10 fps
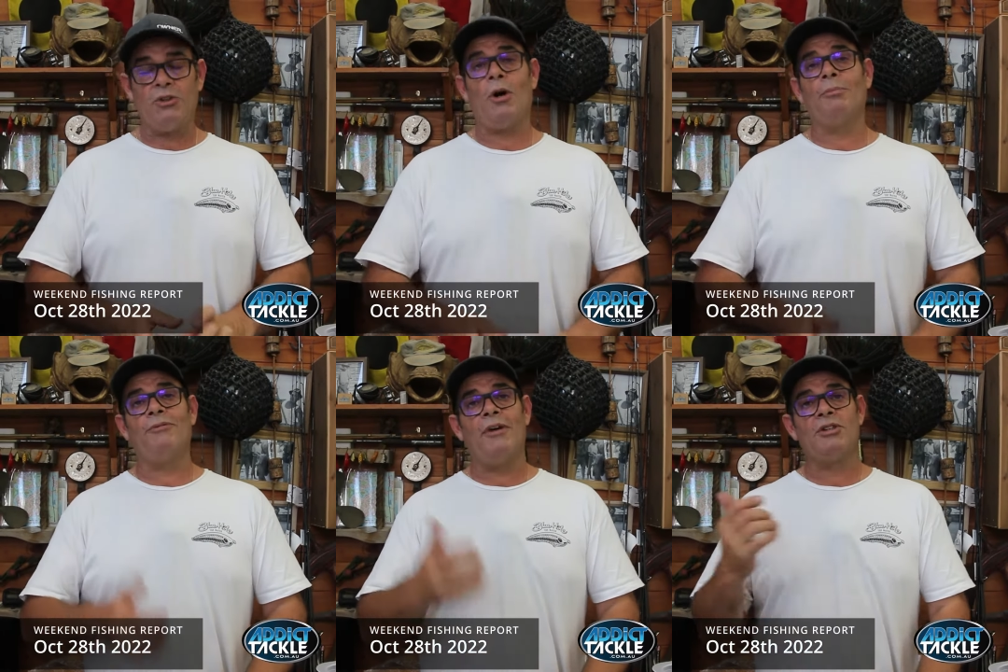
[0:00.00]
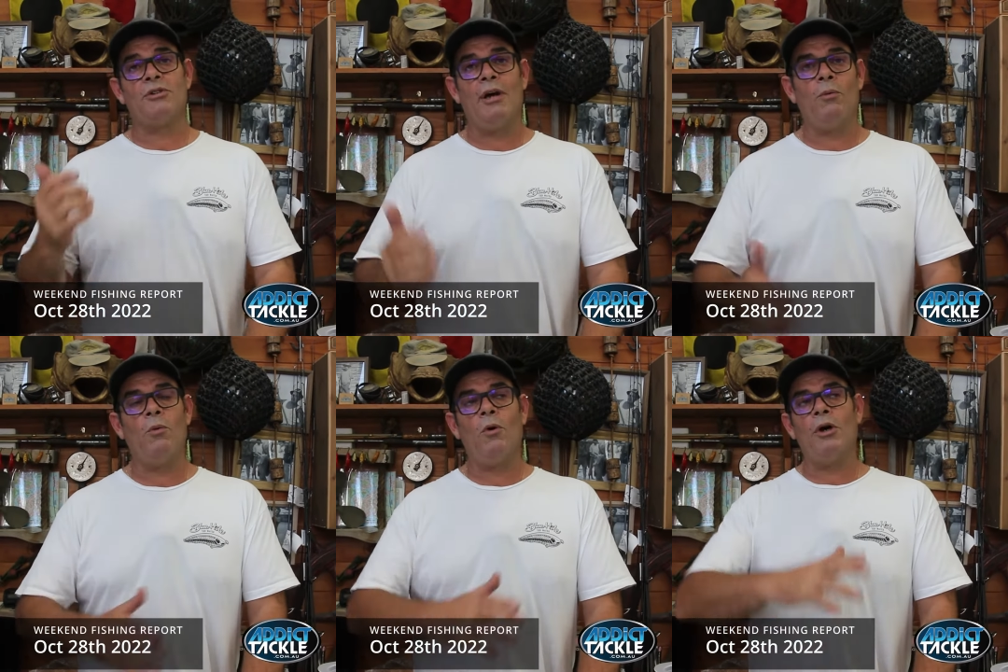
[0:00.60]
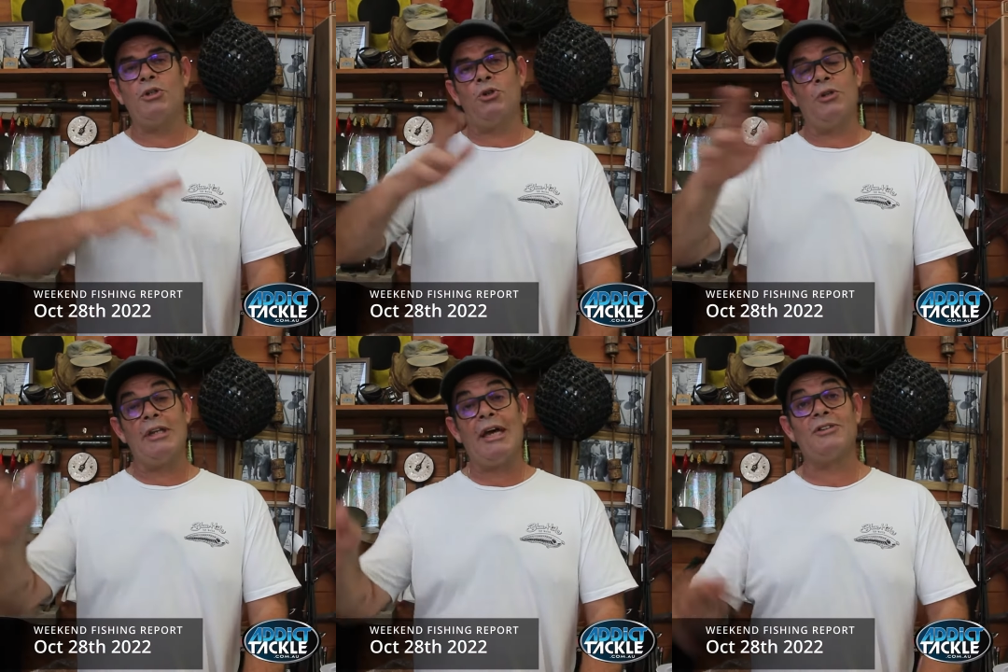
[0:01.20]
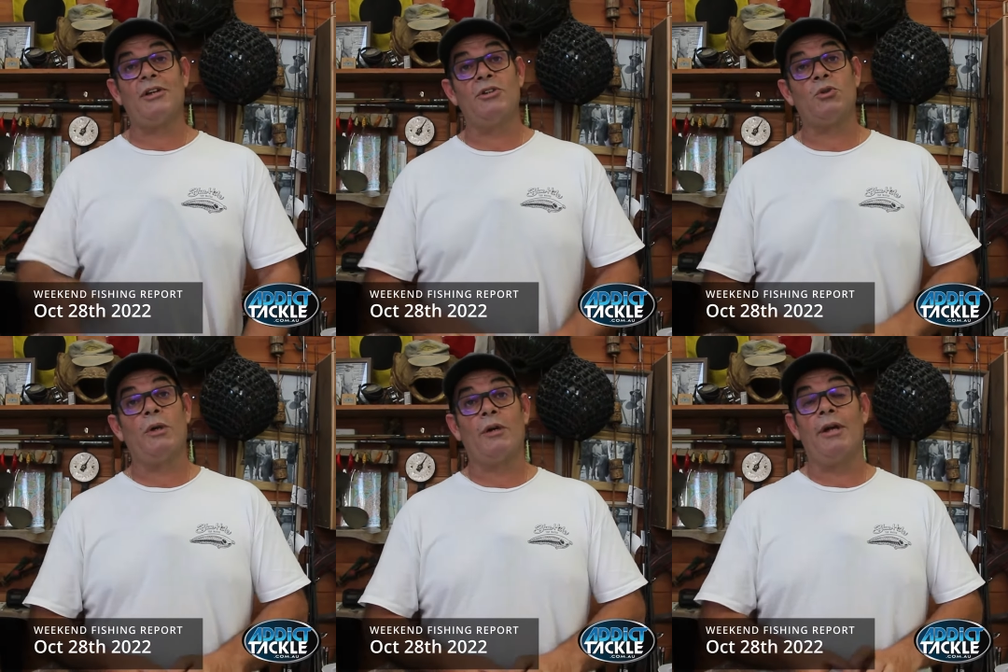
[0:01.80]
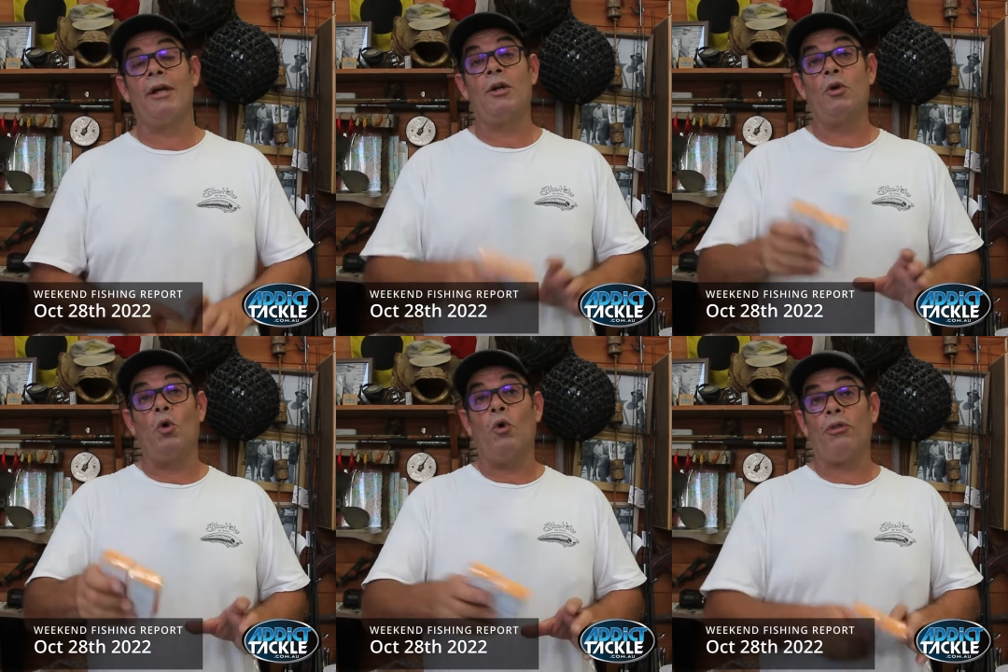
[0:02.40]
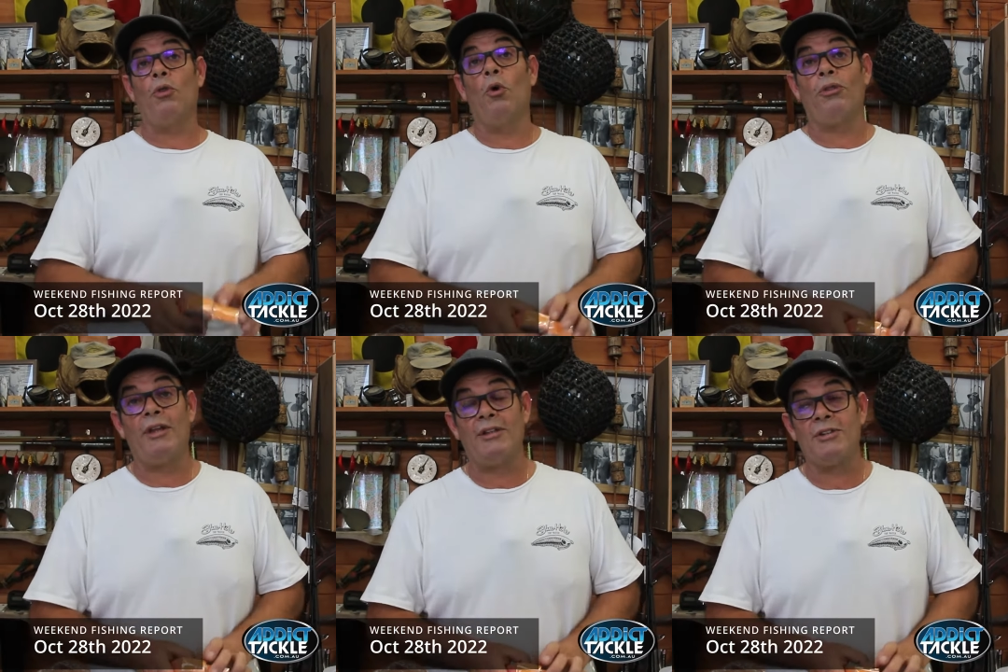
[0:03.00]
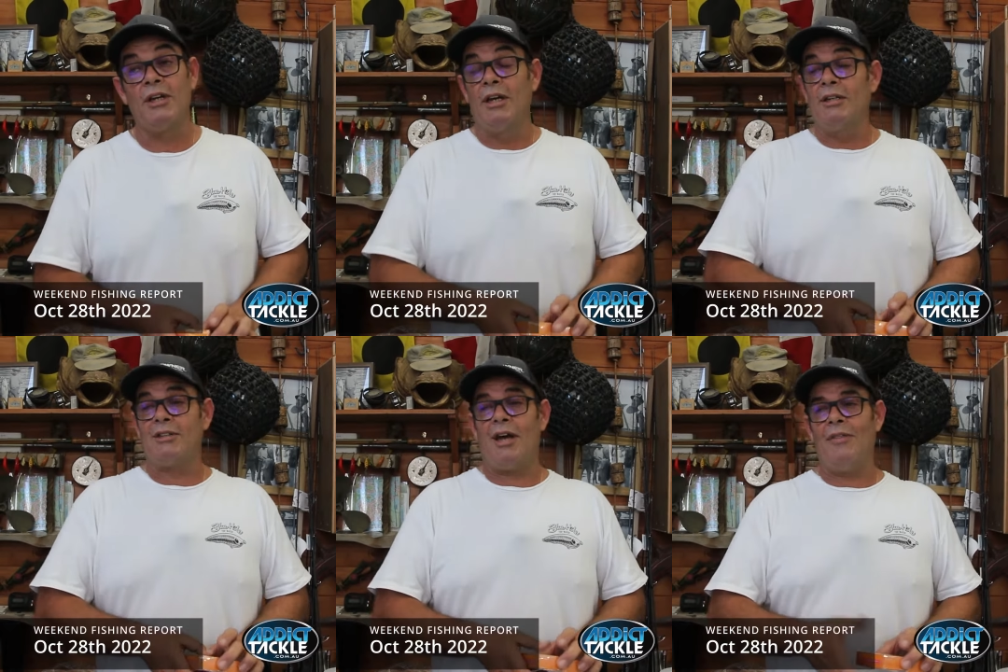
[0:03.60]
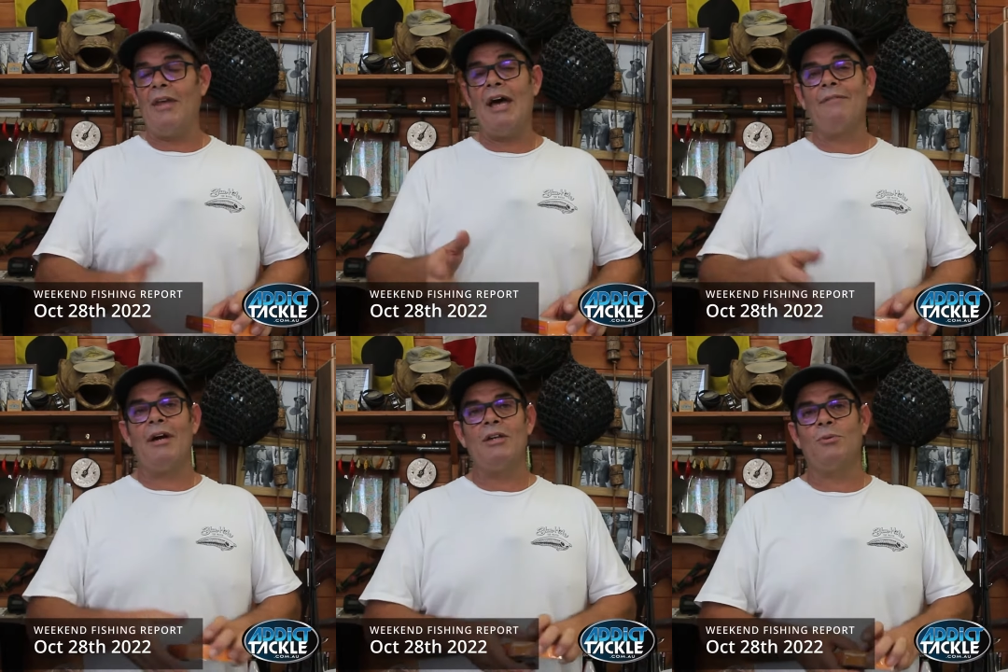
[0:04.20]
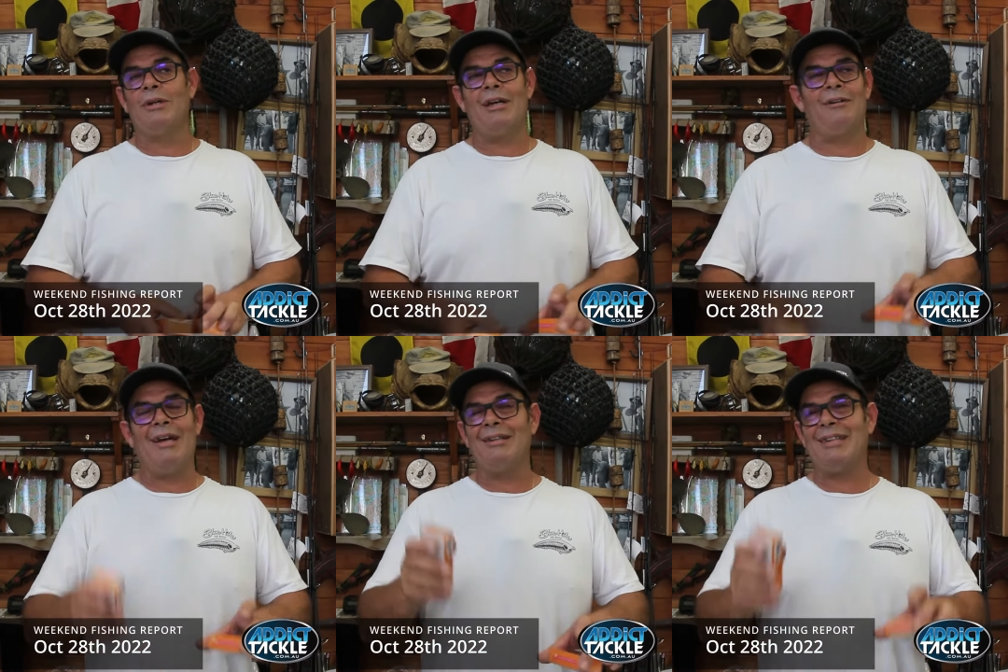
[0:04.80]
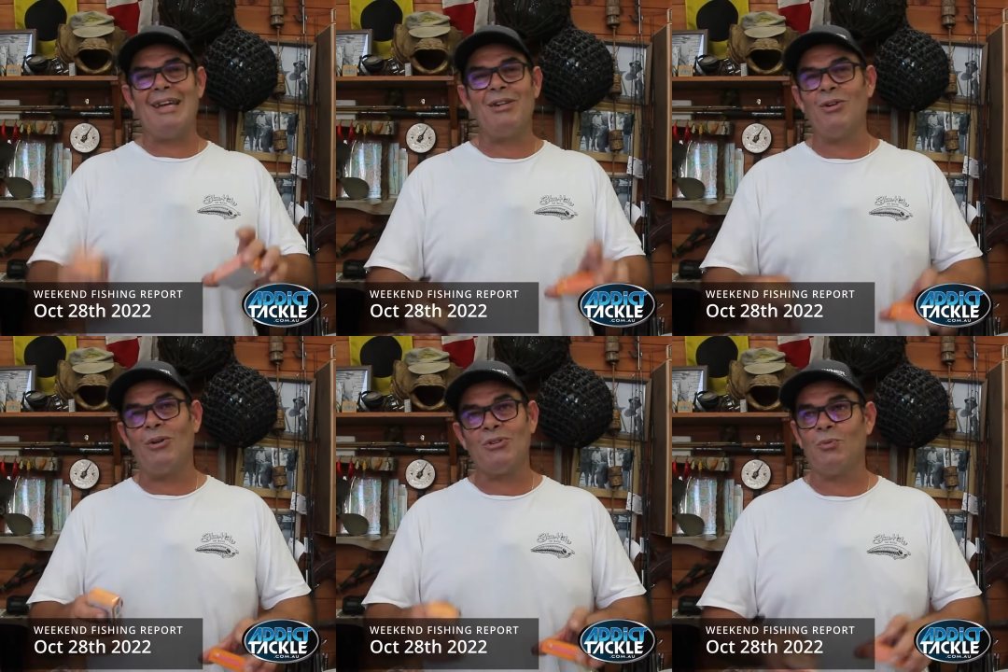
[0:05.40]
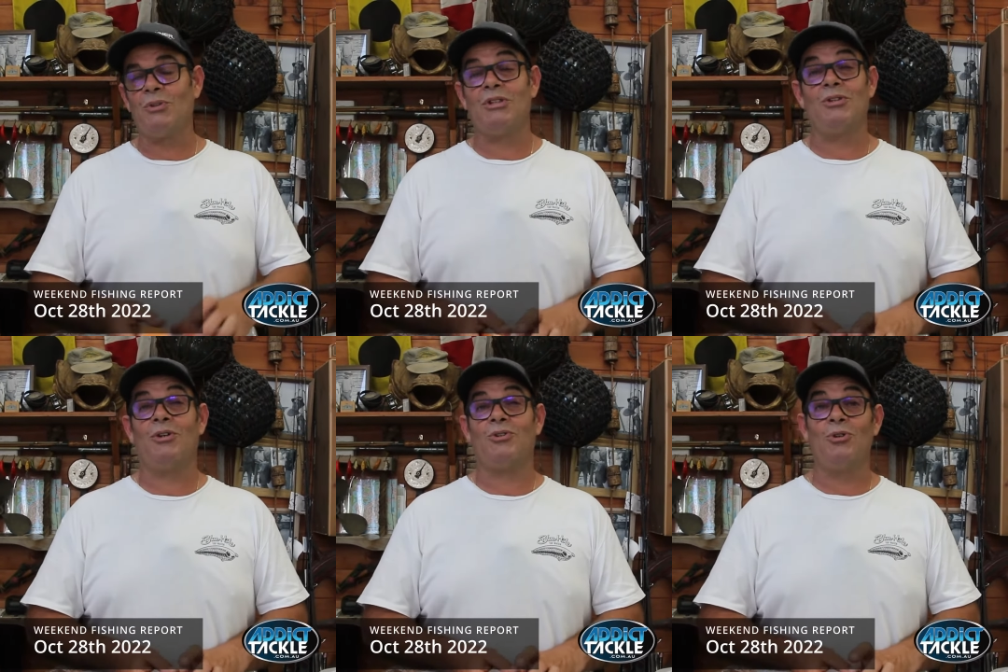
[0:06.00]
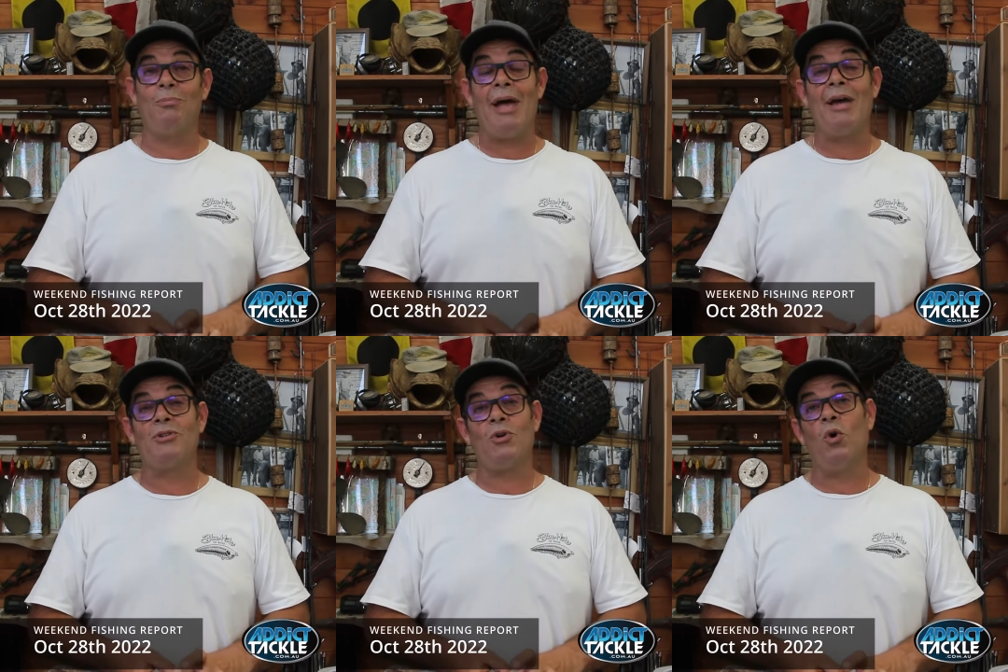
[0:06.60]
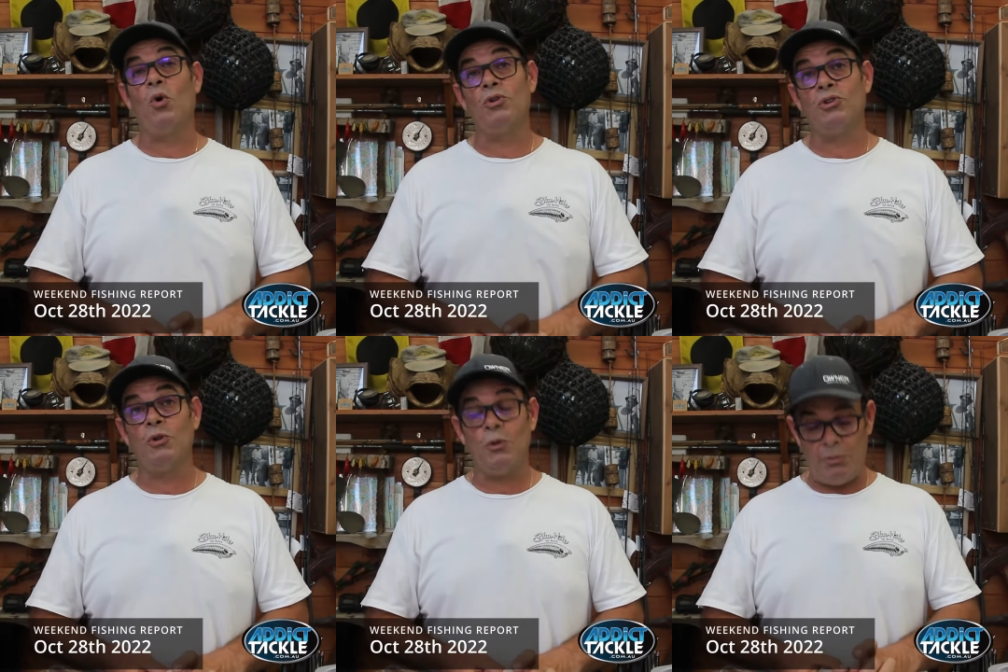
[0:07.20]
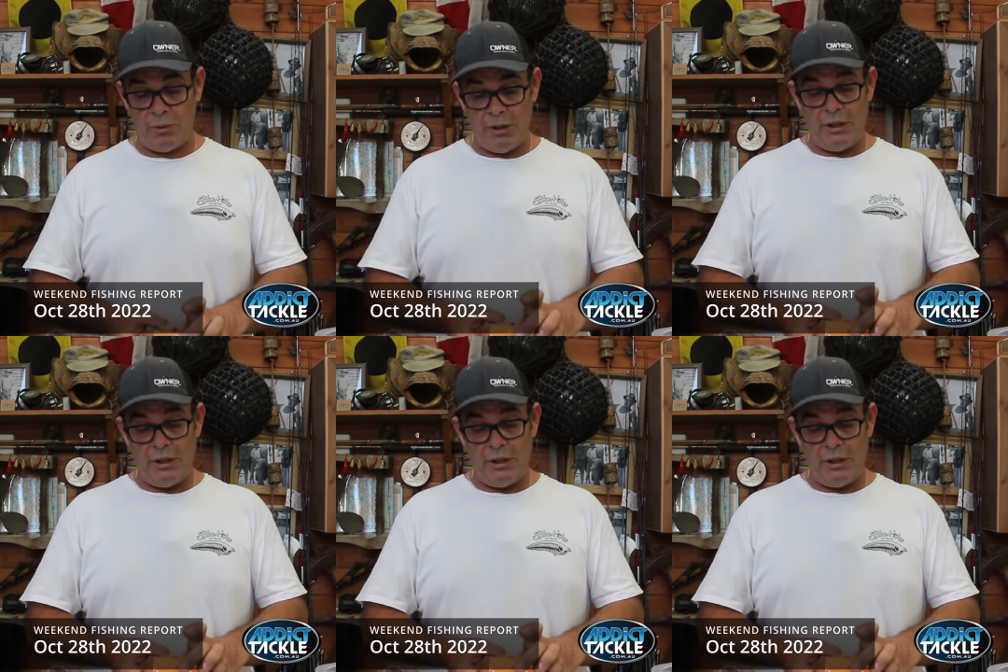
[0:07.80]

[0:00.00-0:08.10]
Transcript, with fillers: Time to venture out wide during the day, it's going to swing around north northeast. So in the Arvos, we'll get around 10 knots, which is not too bad. It's all doable,